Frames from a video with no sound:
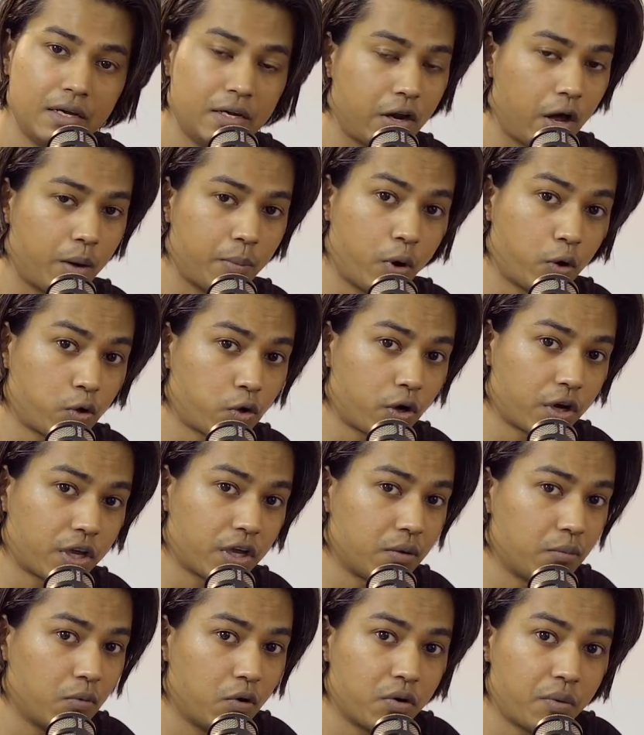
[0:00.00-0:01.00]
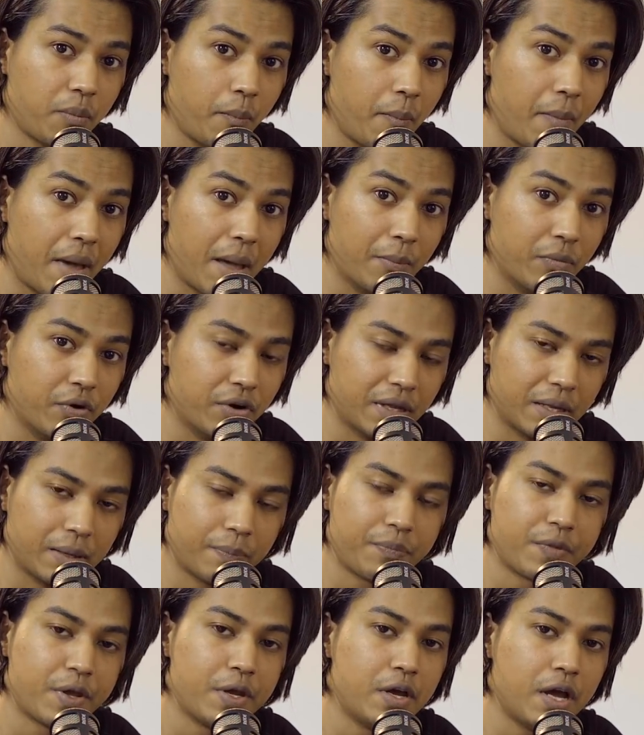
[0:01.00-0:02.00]
Now, I'm not talking about memory.
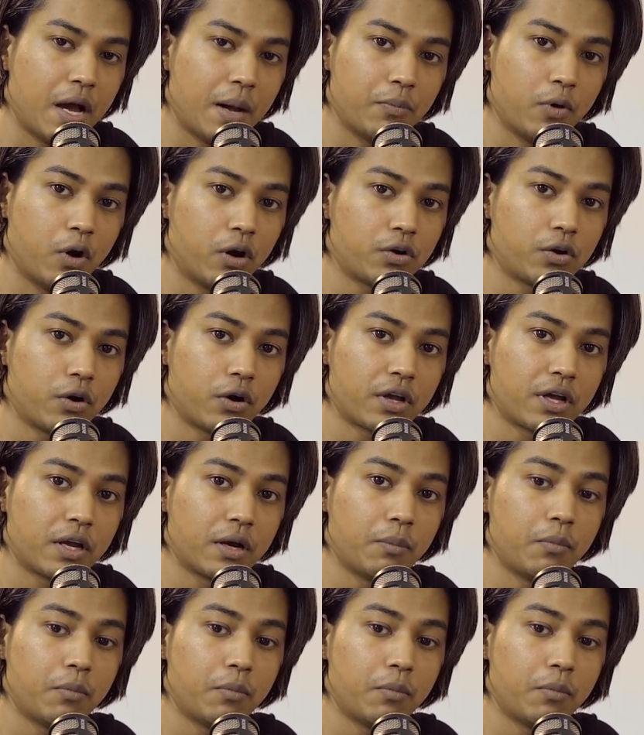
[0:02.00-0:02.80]
I'm not talking